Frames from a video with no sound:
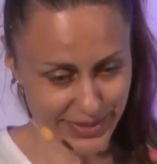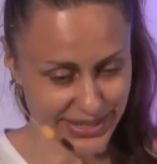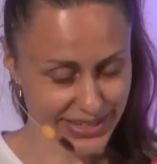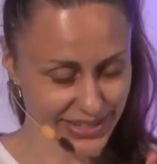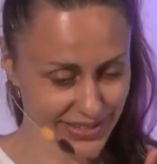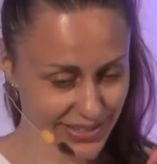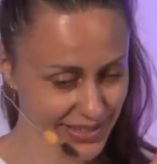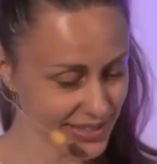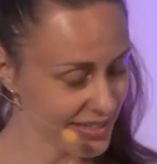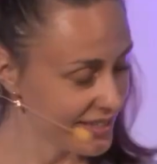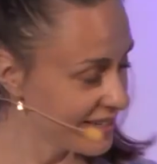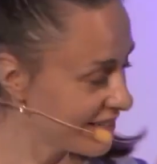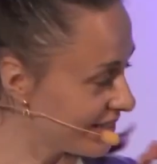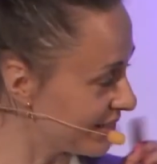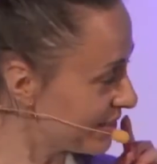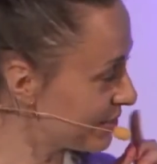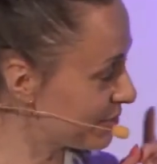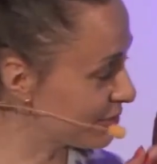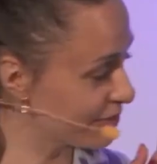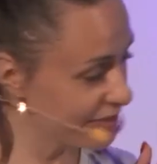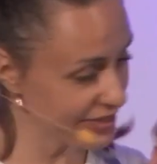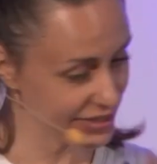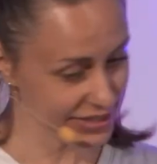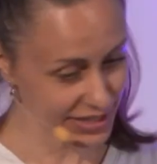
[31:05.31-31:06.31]
I think I need
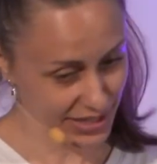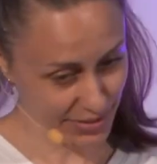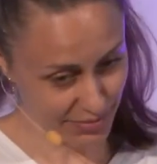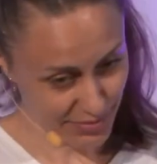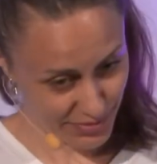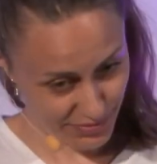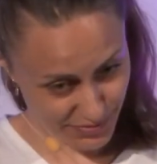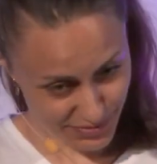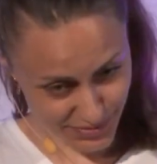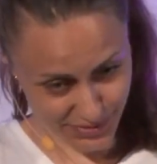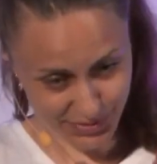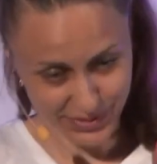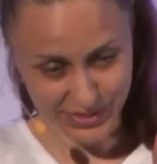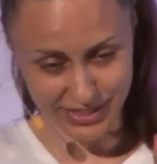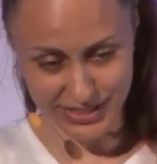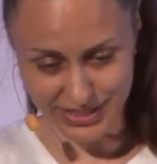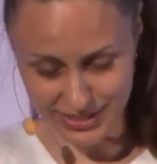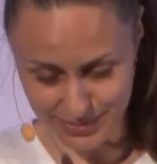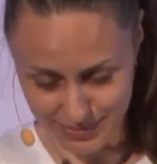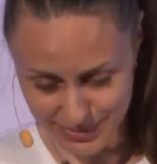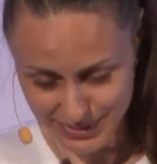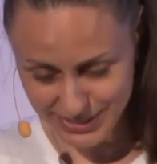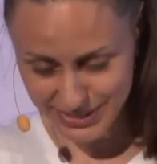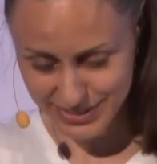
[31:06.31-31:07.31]
to clean up a few
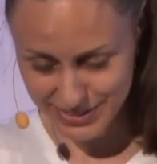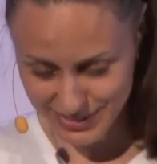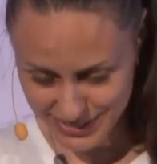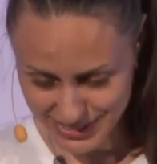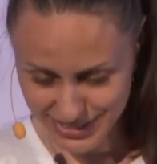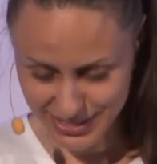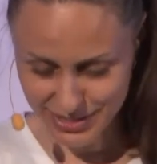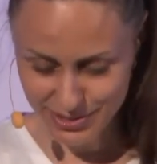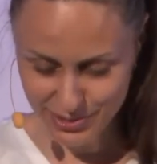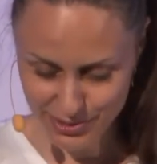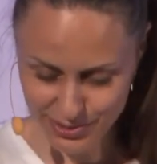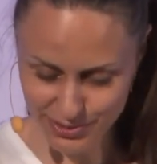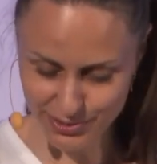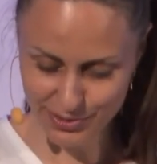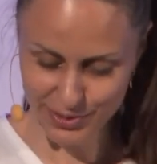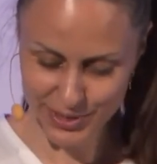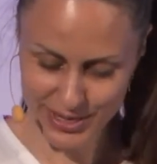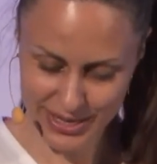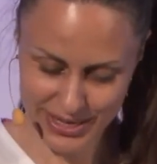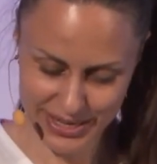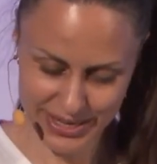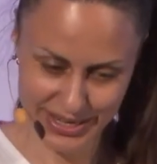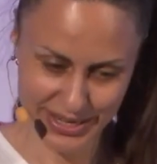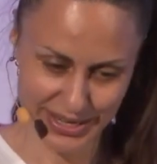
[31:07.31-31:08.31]
things because I know
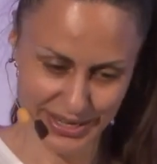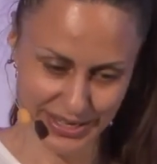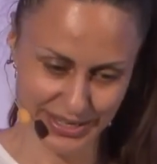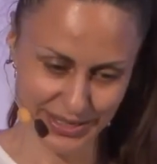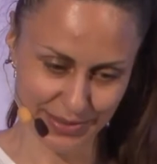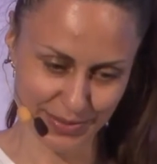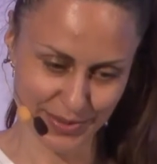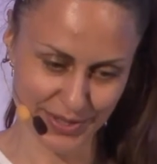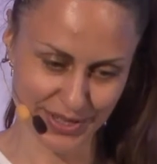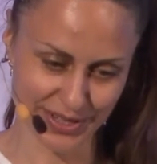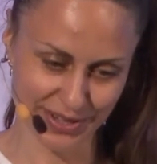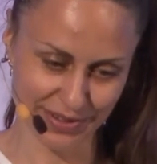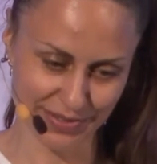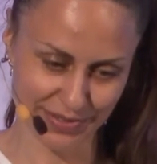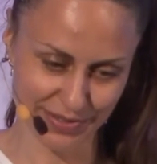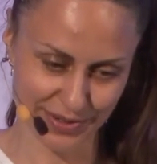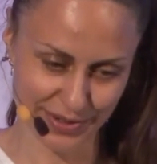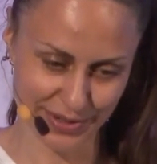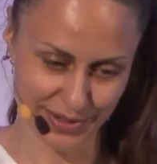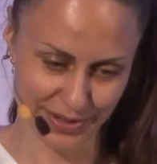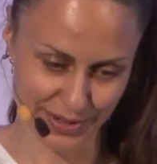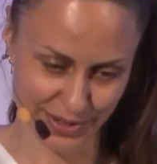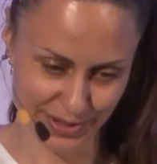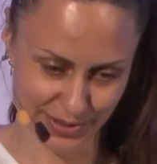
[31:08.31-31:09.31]
some stuff
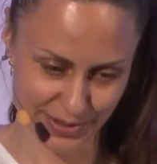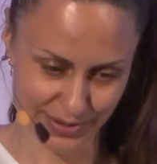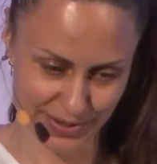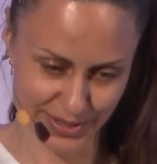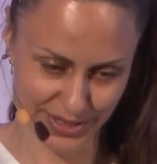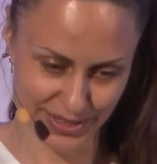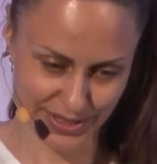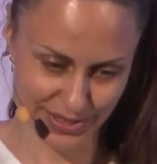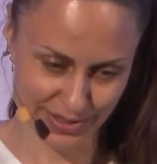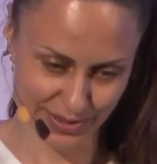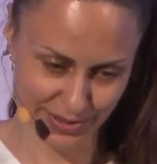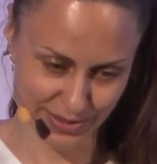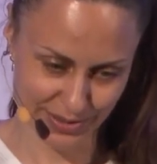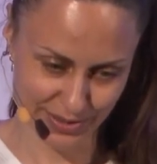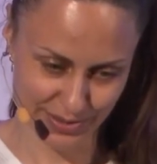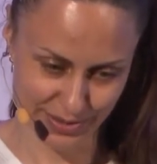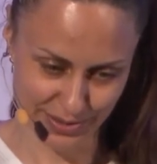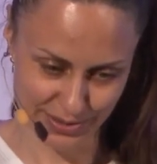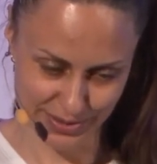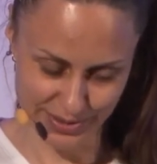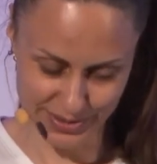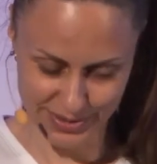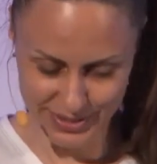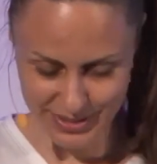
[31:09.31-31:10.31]
are going
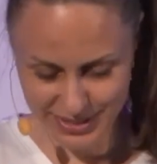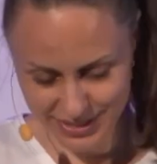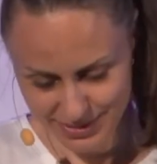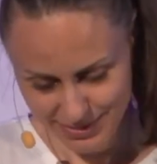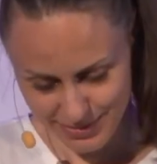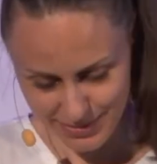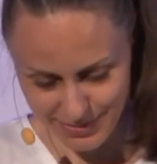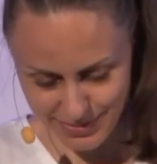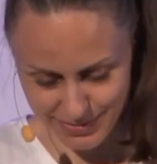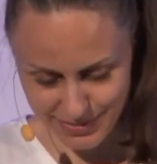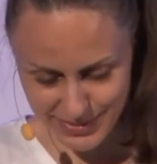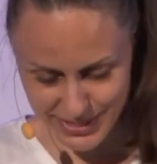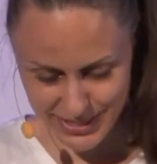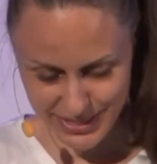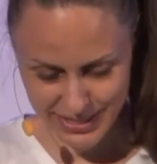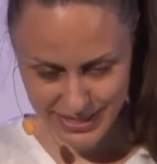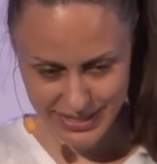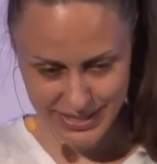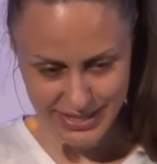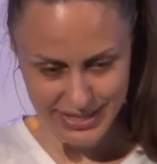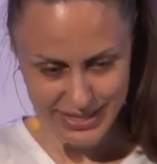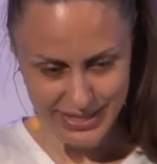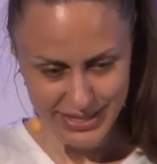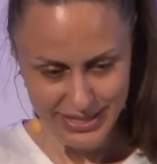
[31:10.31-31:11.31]
to be.
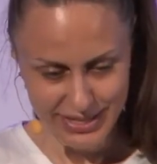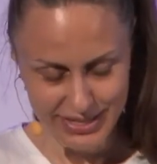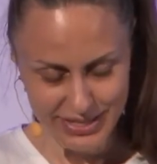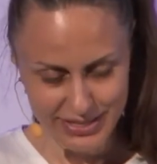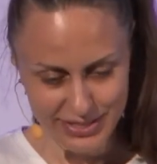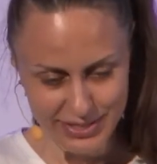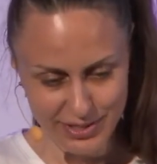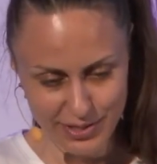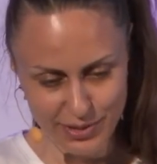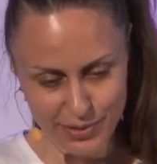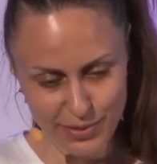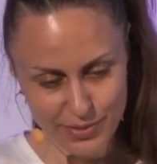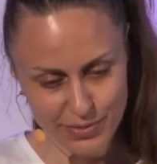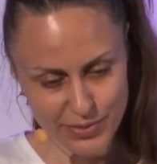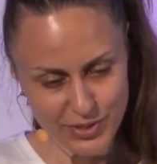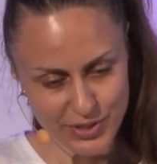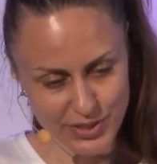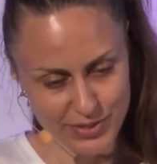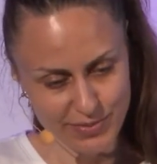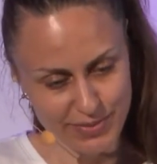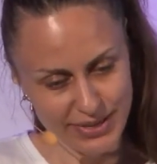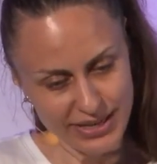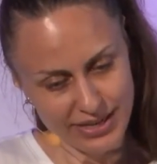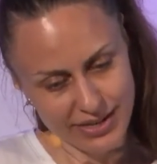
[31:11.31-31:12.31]
So I'm
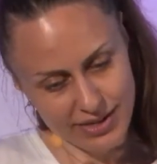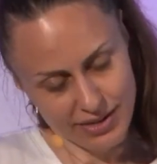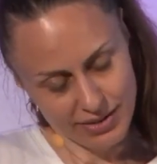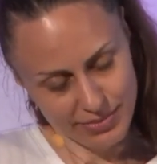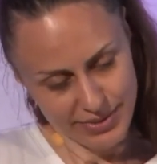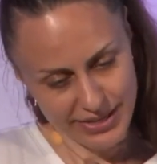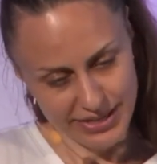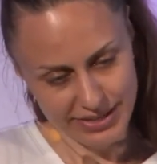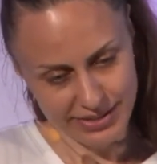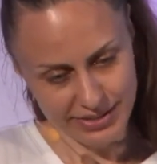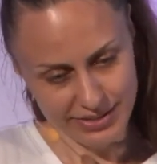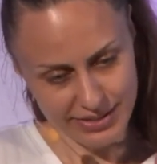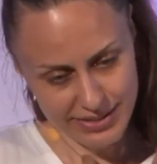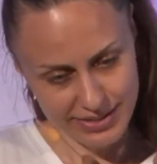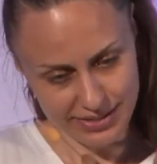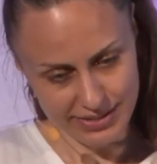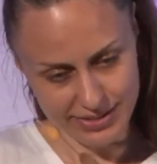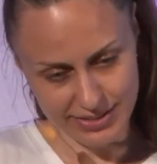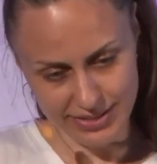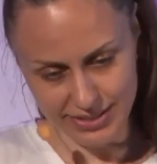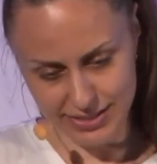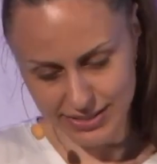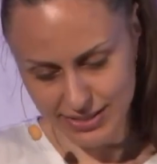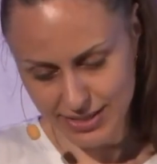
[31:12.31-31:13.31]
just gonna make a little
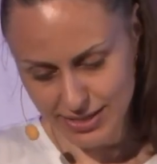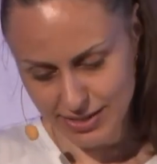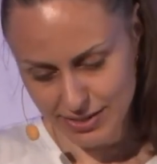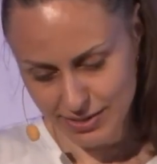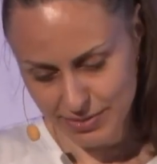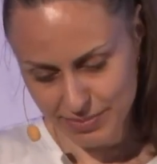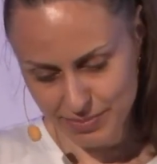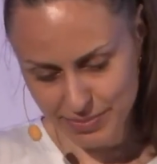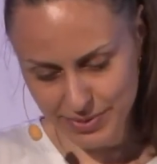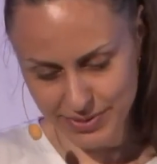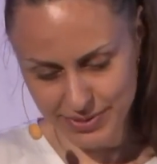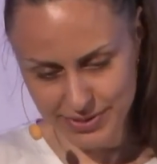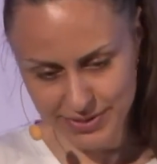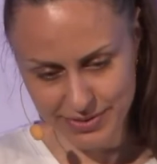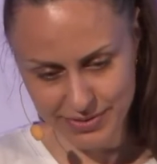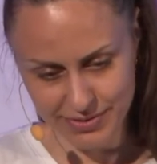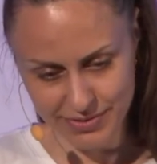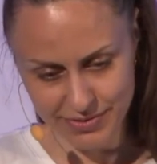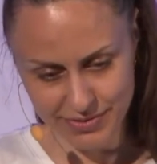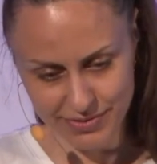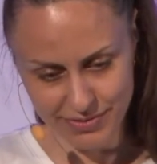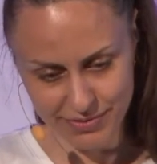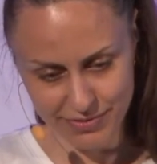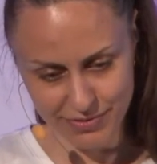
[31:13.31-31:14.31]
cleanup
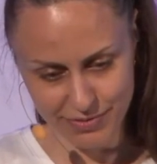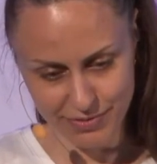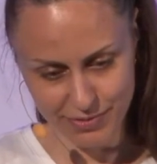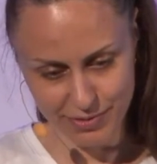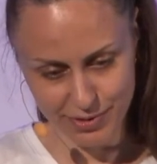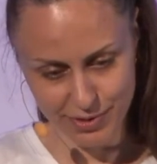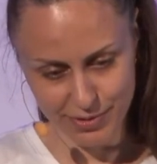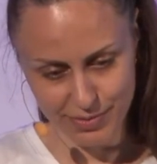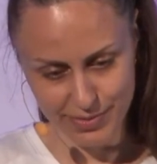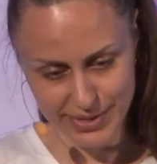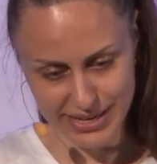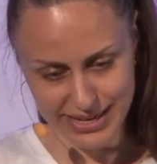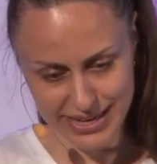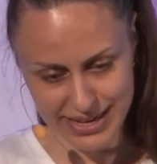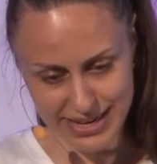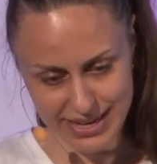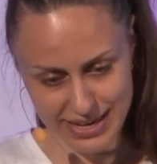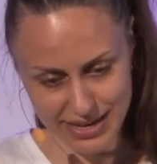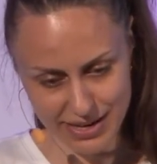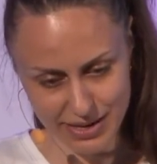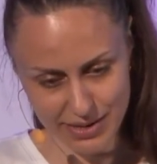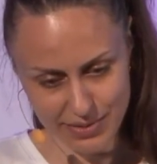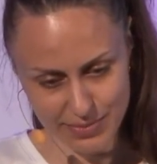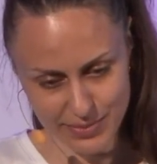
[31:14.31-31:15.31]
for my
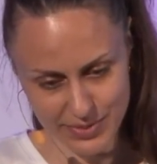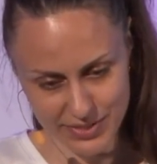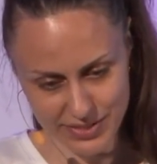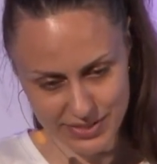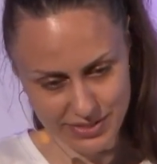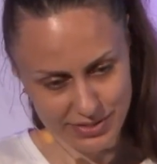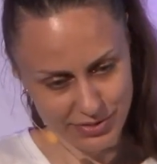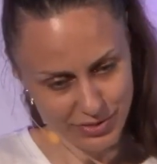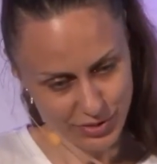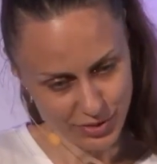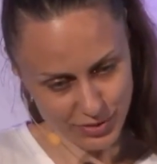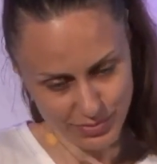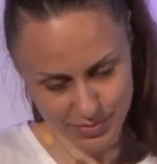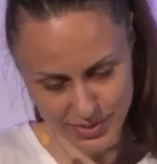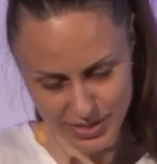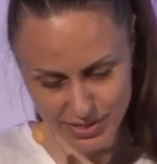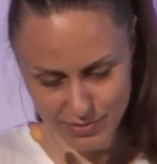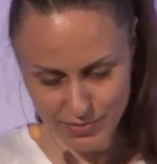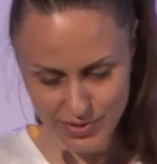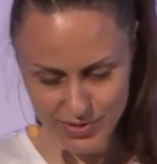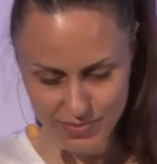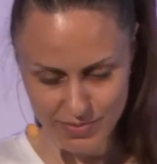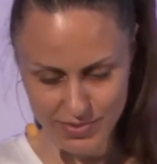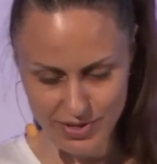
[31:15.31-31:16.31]
apps. Just bear
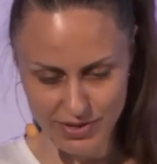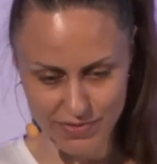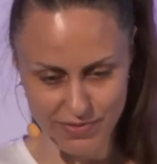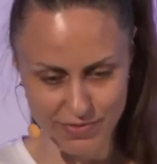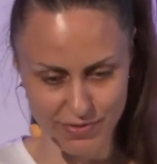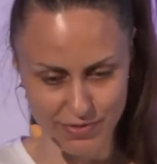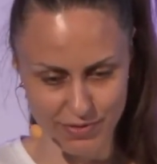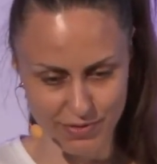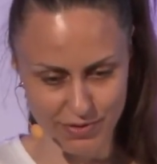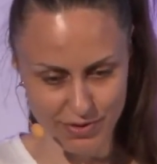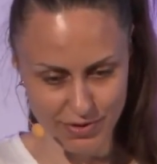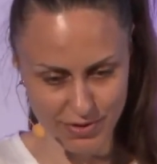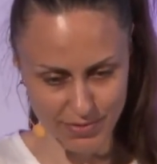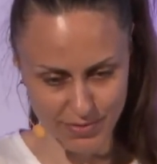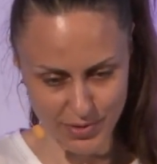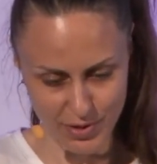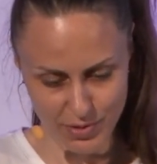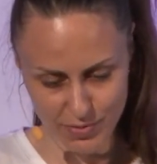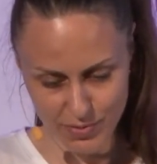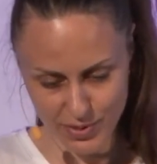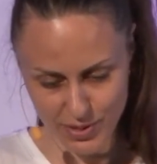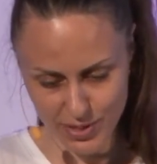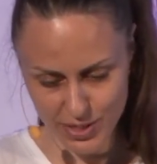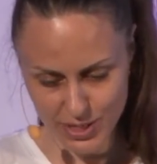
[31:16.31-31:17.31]
with me for a
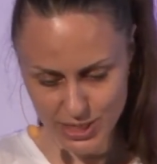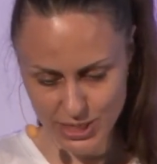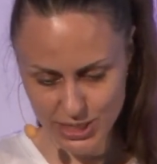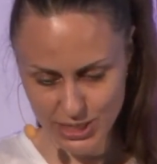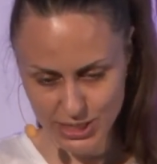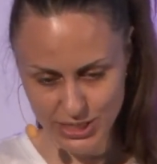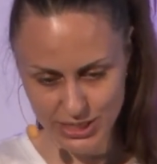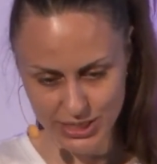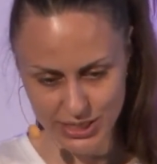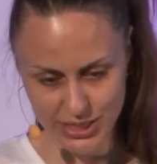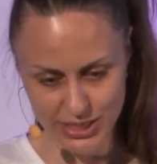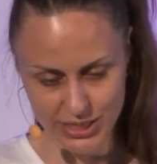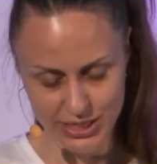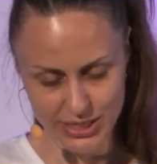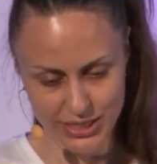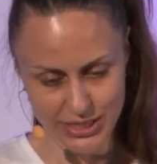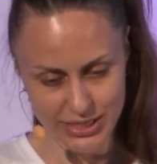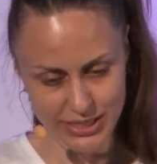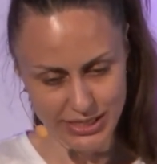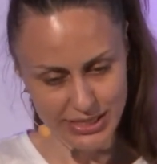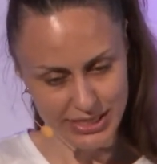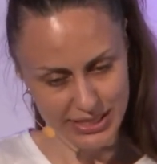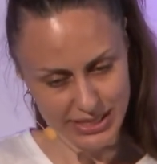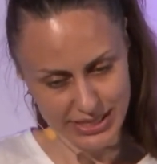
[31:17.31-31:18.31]
moment.
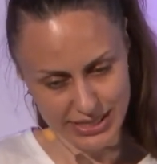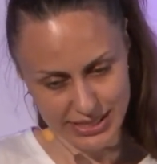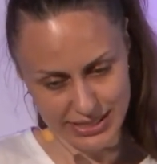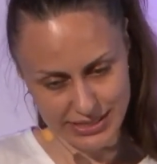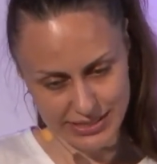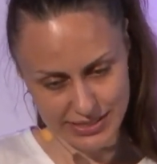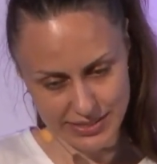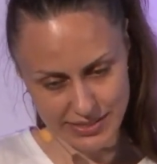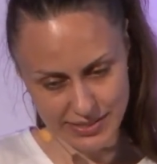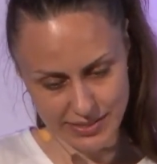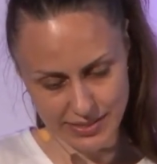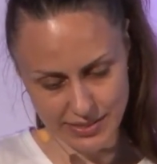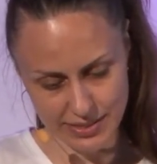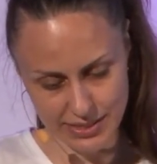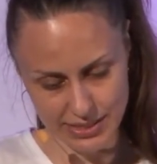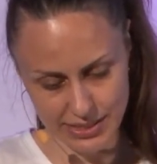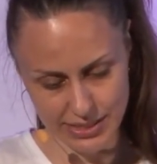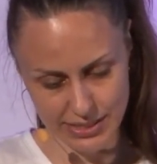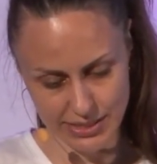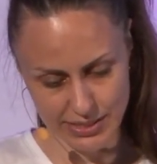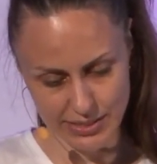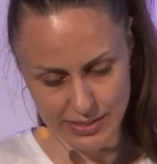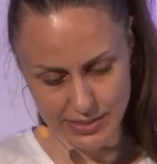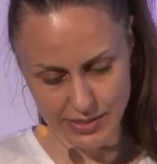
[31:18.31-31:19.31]

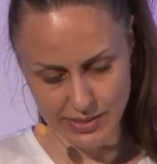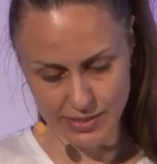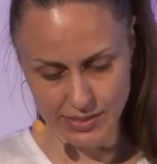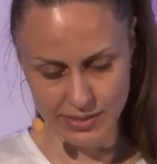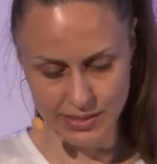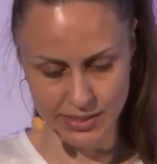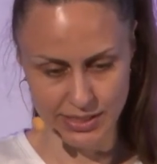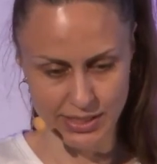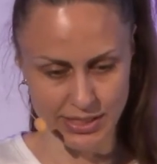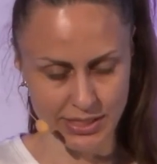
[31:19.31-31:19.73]
Classes.